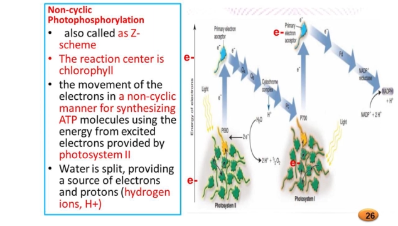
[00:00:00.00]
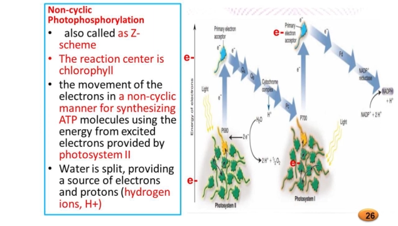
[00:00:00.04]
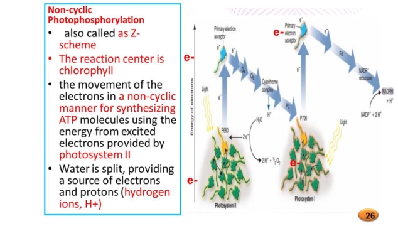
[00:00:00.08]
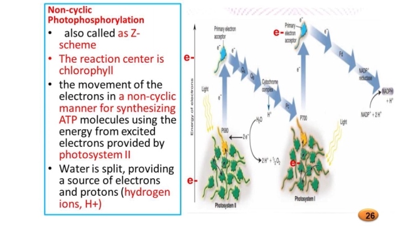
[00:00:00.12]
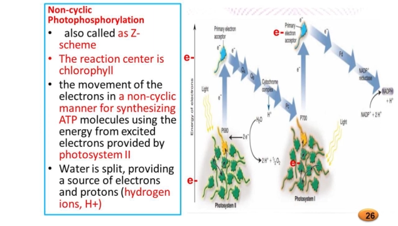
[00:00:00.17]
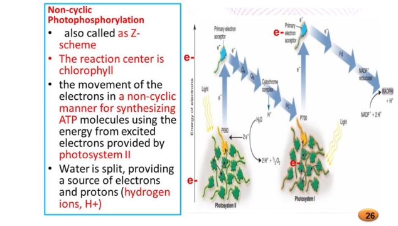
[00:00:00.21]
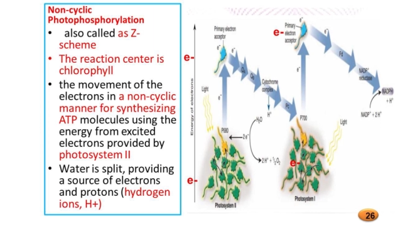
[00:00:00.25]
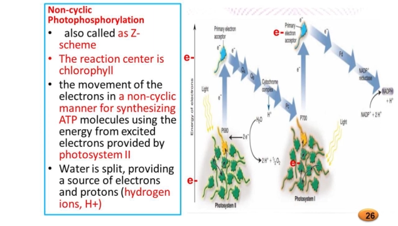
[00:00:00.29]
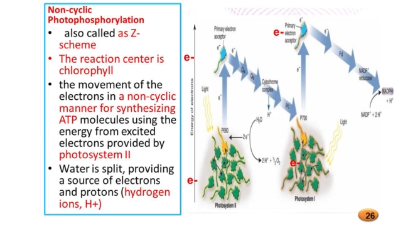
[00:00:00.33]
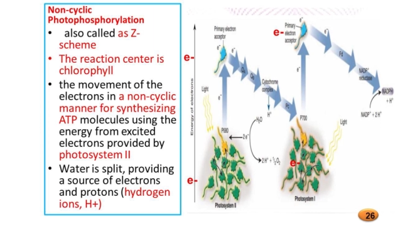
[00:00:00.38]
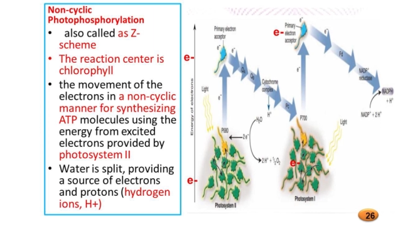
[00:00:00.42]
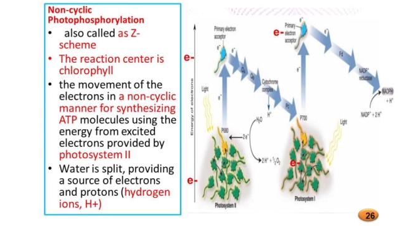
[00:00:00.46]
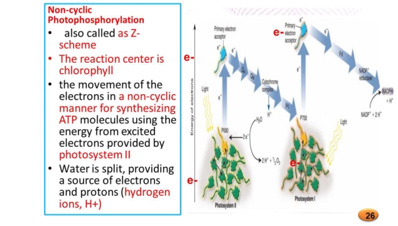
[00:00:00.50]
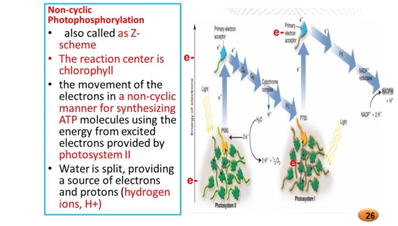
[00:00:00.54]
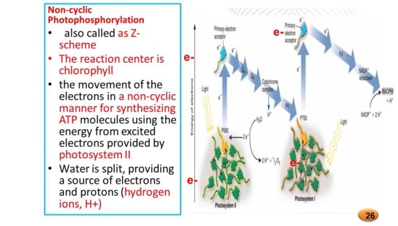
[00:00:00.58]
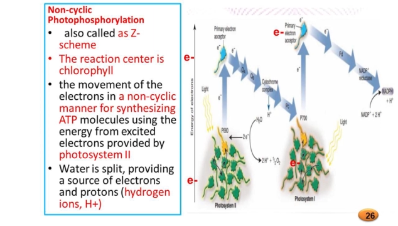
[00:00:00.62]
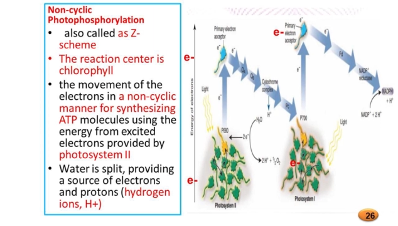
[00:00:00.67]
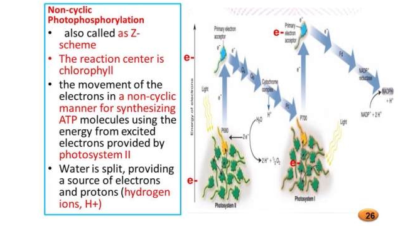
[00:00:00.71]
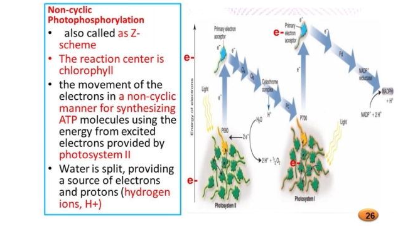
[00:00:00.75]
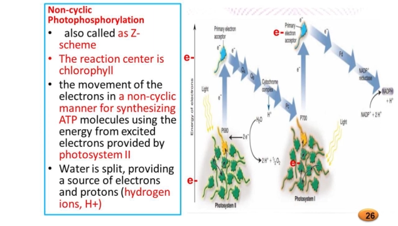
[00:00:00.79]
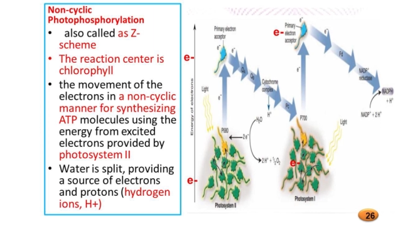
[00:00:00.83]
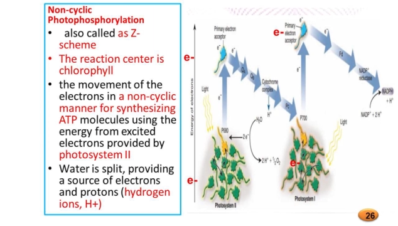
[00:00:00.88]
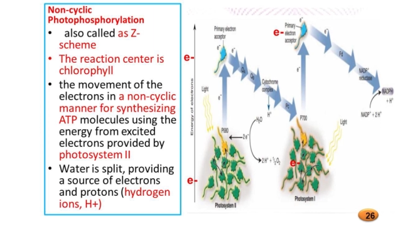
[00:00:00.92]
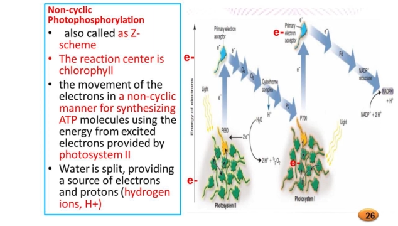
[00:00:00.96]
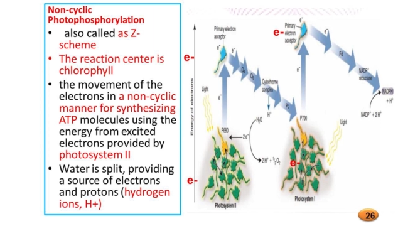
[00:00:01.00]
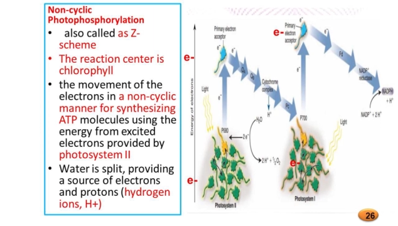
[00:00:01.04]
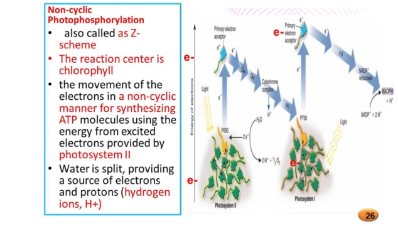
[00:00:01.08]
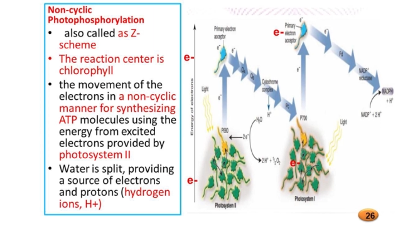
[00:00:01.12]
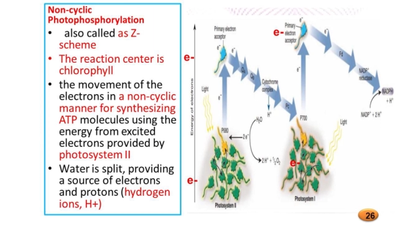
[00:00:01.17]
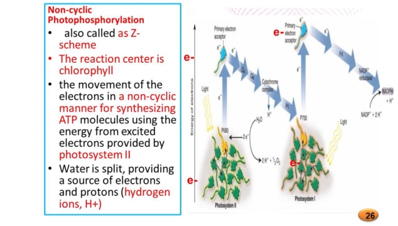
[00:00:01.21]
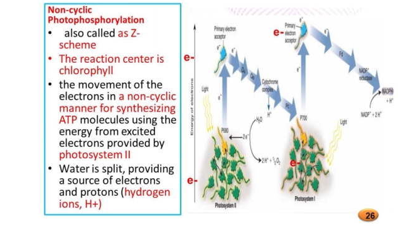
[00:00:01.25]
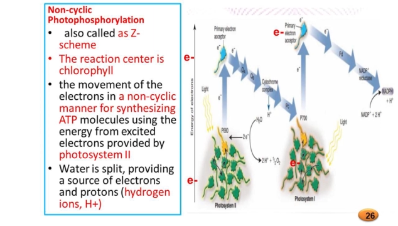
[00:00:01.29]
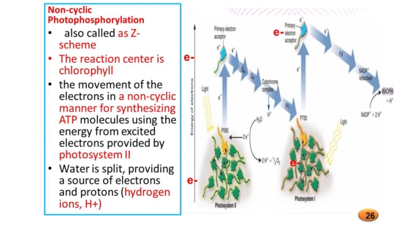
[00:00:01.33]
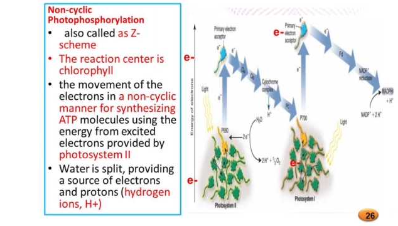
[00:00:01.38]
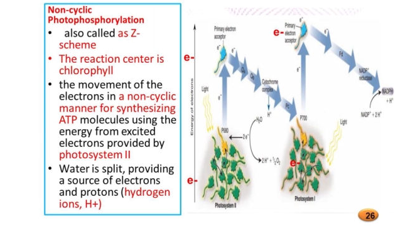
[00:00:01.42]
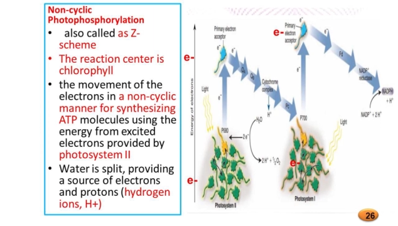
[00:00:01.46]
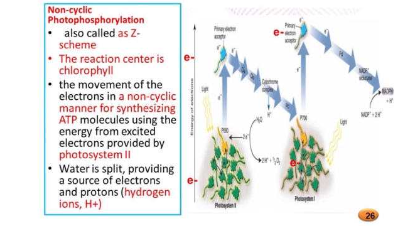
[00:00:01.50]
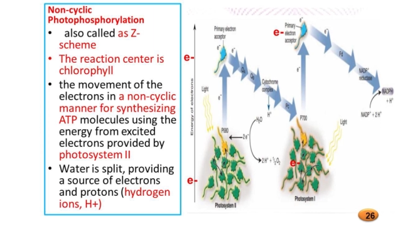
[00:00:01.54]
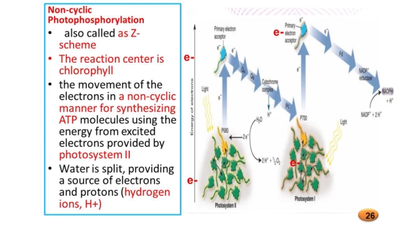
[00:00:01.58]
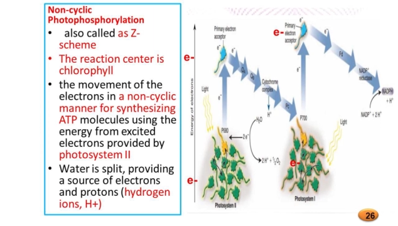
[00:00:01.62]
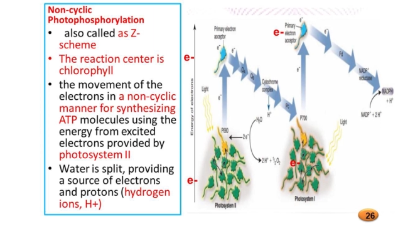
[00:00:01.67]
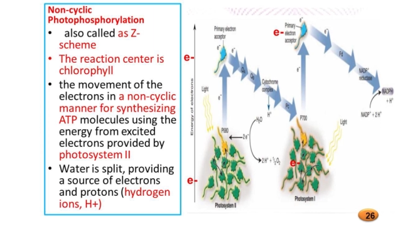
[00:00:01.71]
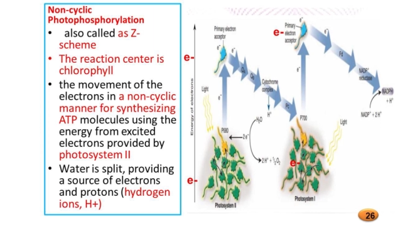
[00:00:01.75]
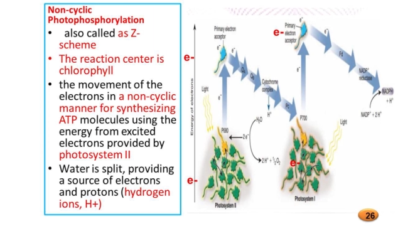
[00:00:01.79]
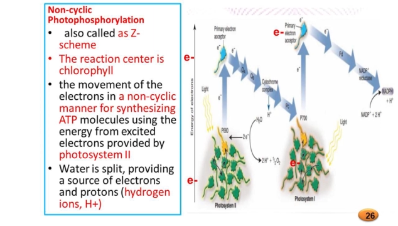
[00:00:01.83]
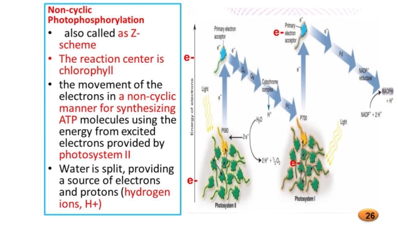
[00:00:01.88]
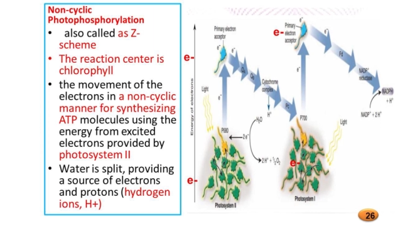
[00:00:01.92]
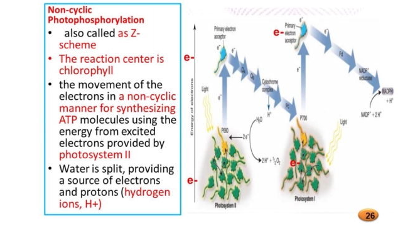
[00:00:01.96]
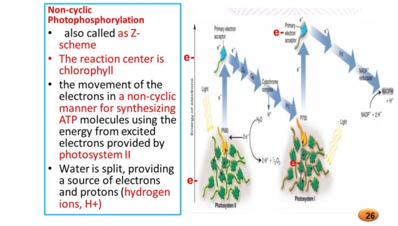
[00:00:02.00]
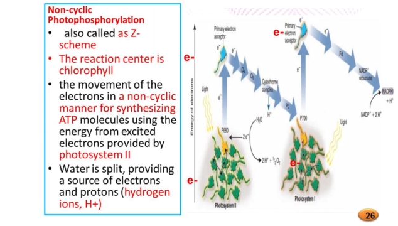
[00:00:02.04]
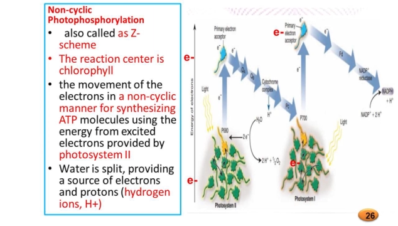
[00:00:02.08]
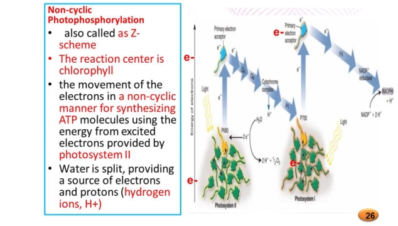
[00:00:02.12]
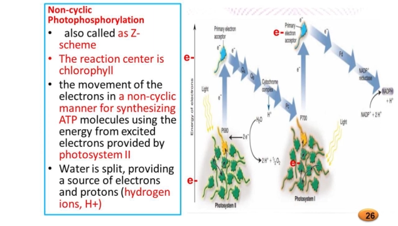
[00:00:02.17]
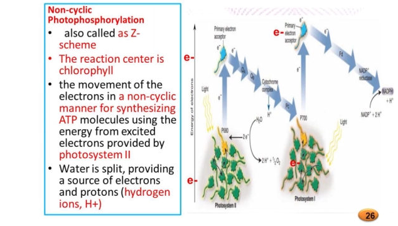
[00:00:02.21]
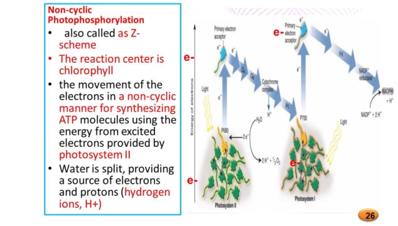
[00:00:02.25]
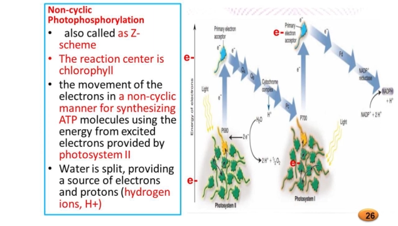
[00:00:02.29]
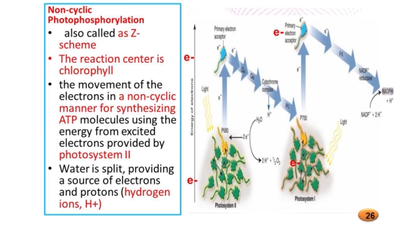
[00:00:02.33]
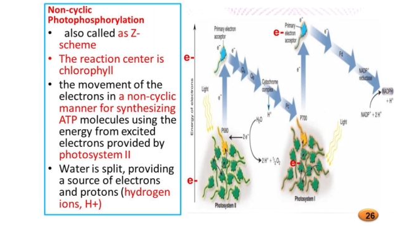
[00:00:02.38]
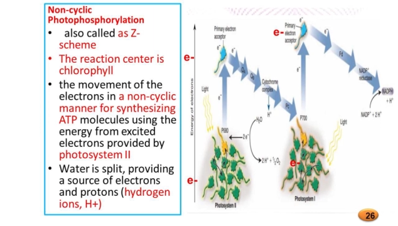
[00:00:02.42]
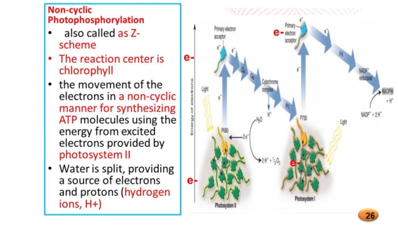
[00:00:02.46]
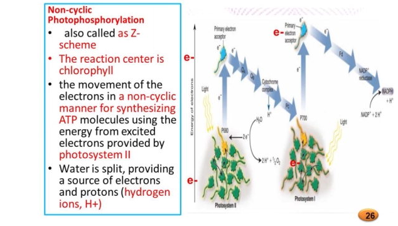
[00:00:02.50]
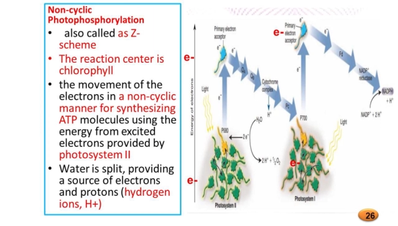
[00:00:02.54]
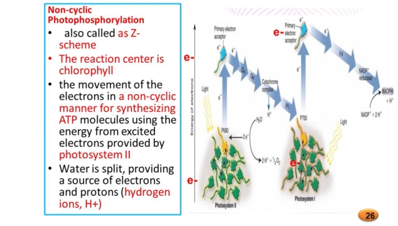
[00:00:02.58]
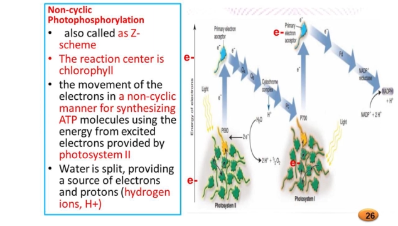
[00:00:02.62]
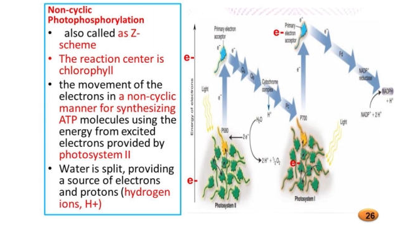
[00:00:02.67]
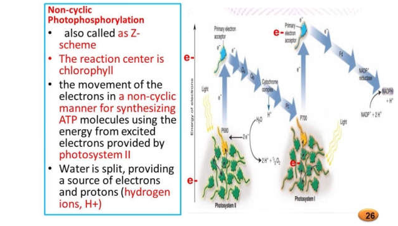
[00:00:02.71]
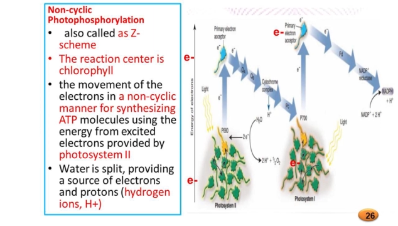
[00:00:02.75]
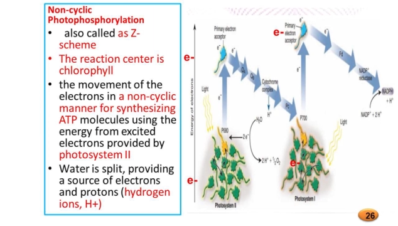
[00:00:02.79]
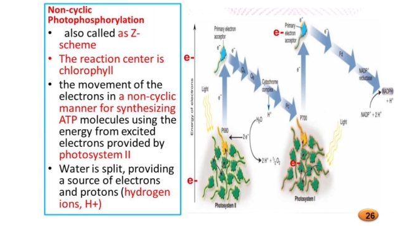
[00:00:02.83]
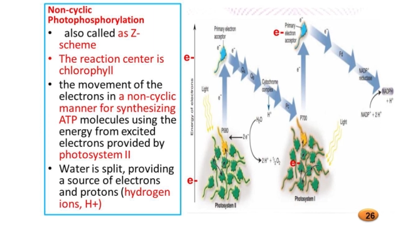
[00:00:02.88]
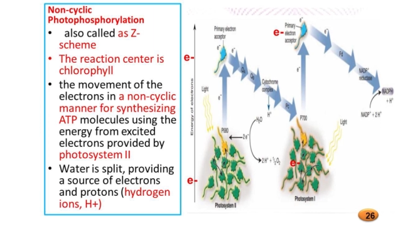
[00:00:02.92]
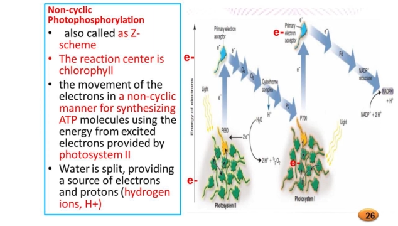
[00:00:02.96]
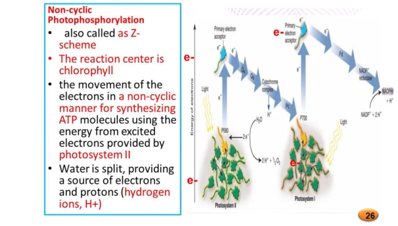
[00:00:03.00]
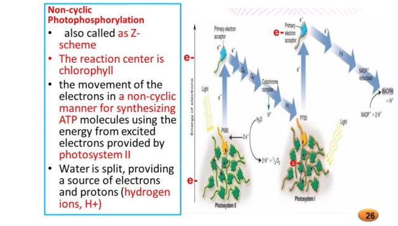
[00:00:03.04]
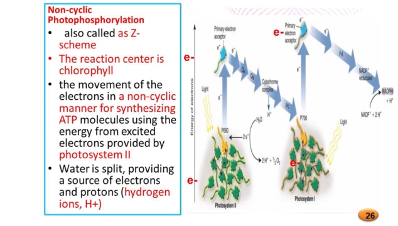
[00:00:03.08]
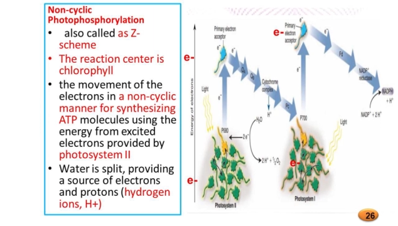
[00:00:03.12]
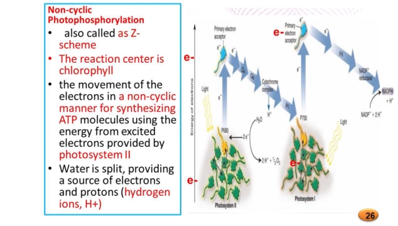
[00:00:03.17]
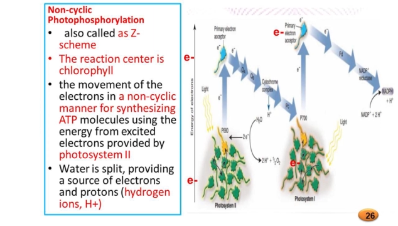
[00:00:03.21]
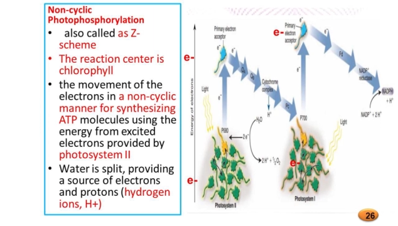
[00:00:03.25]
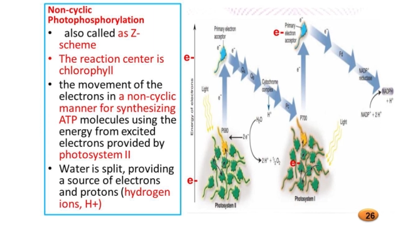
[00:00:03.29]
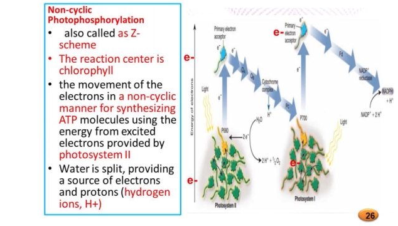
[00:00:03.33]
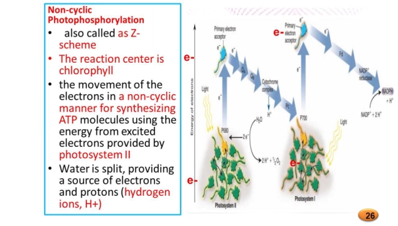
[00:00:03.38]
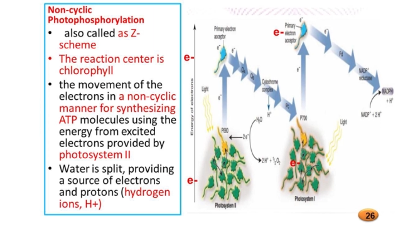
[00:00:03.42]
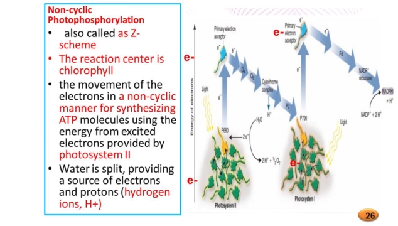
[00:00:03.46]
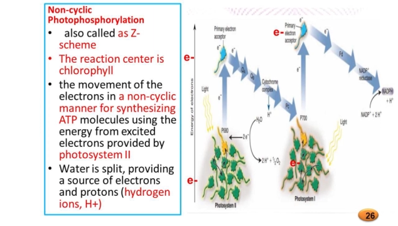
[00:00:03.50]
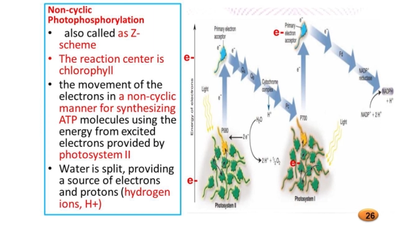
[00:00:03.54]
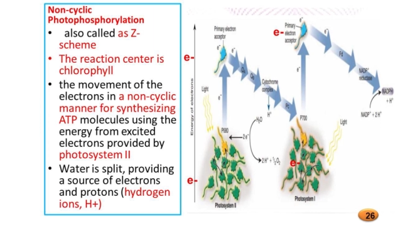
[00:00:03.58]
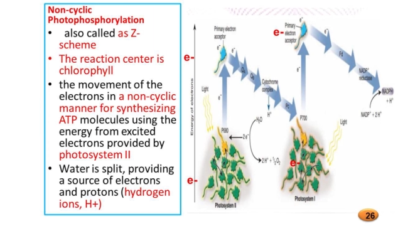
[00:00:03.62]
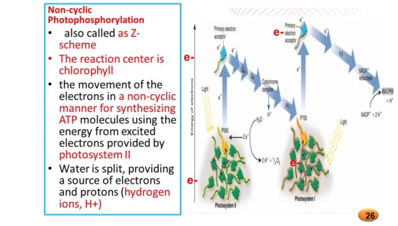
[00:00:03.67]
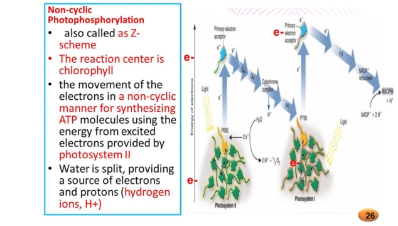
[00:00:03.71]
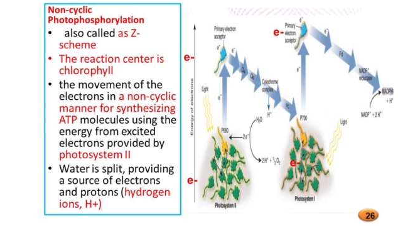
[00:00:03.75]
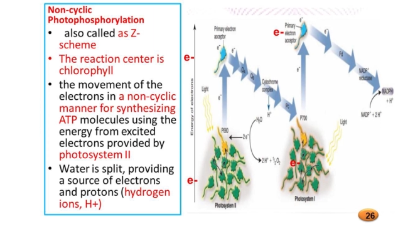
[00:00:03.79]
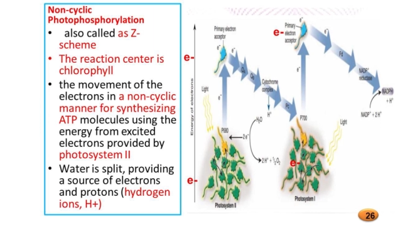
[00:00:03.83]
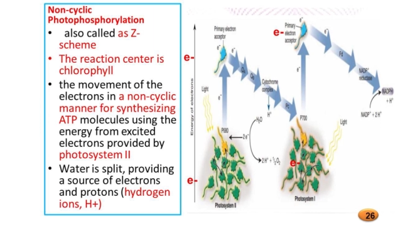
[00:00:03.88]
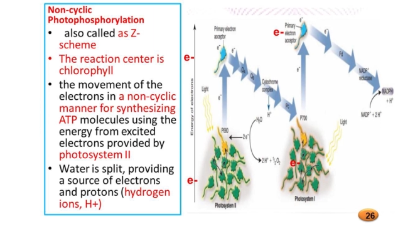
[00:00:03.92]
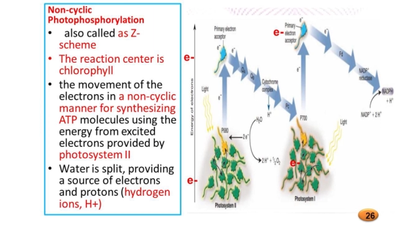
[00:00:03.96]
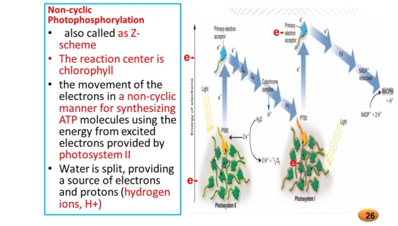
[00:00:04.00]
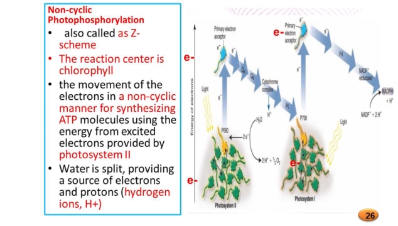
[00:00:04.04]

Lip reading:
(no speaker visible)